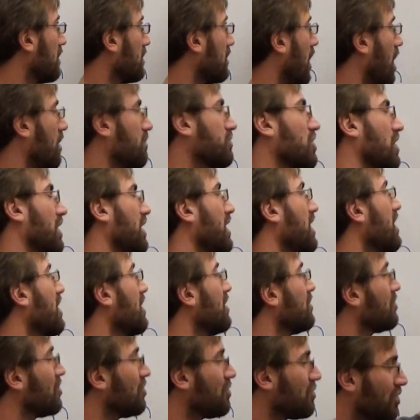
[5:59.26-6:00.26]
Oh, I'm sorry,
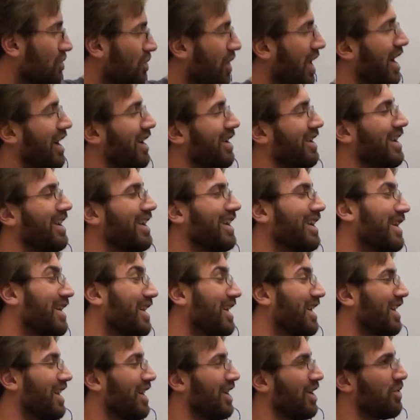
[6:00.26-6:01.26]
2 squared,
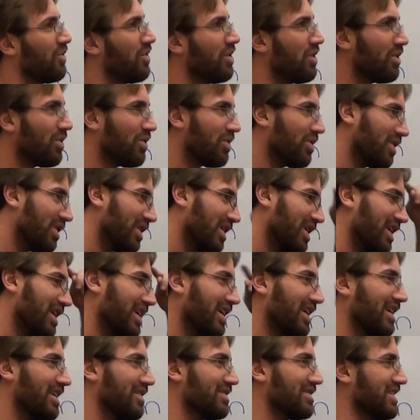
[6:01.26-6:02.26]
whew,
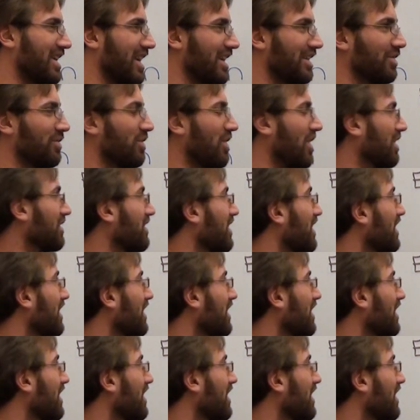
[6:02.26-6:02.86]
saying the wrong